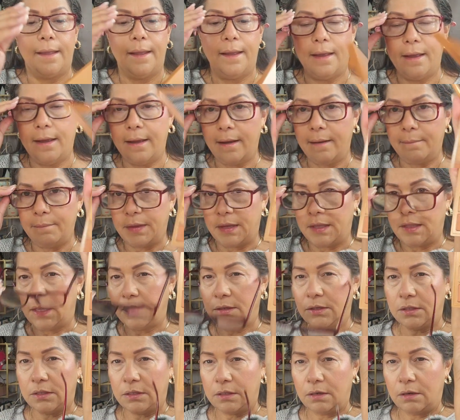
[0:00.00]
And
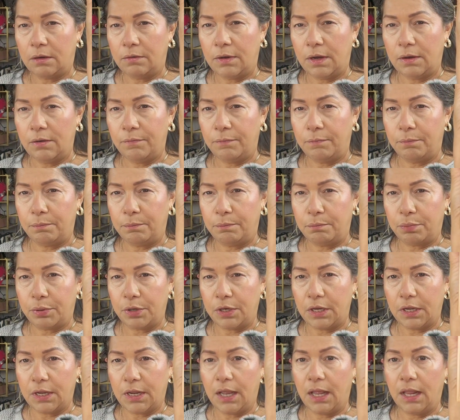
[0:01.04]
there are
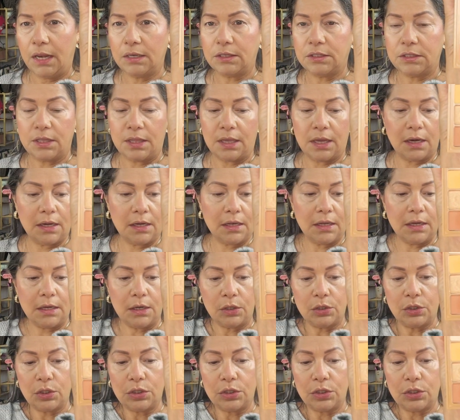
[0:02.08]
pretty colors there, you know,